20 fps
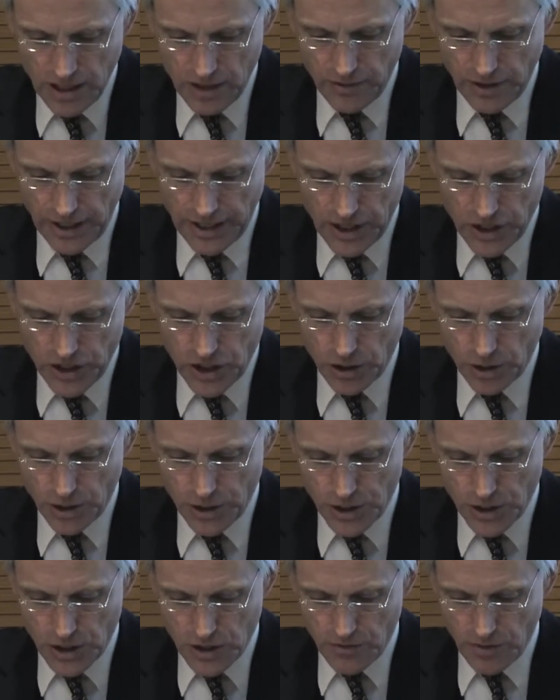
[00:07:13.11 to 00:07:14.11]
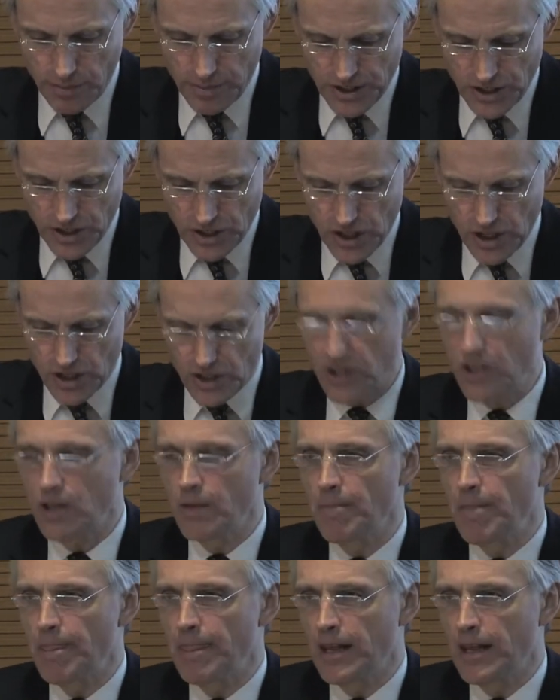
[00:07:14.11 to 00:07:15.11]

for energy costs for businesses